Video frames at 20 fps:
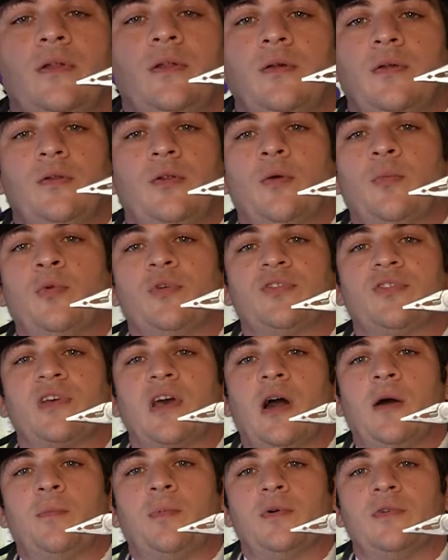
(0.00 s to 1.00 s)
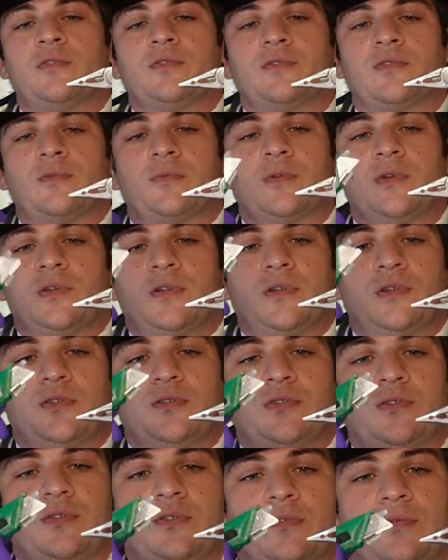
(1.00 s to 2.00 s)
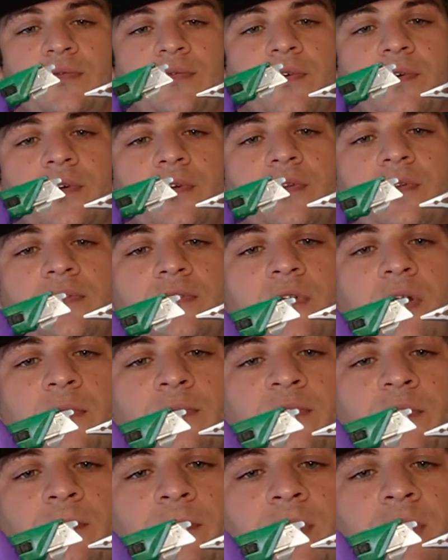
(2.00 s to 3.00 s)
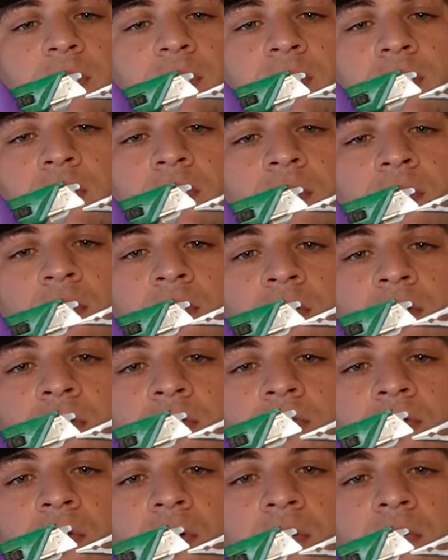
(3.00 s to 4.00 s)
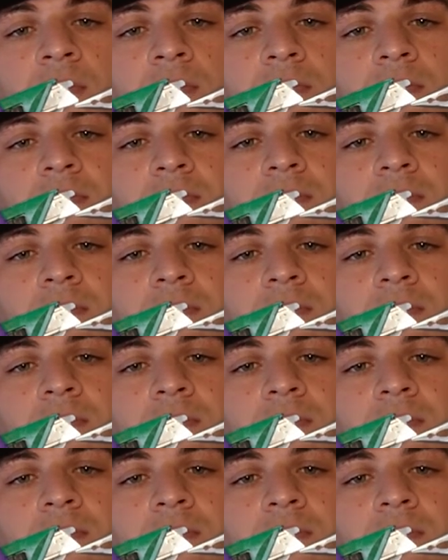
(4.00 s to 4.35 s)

We had no more scalpels. It's fucking times are bad. So,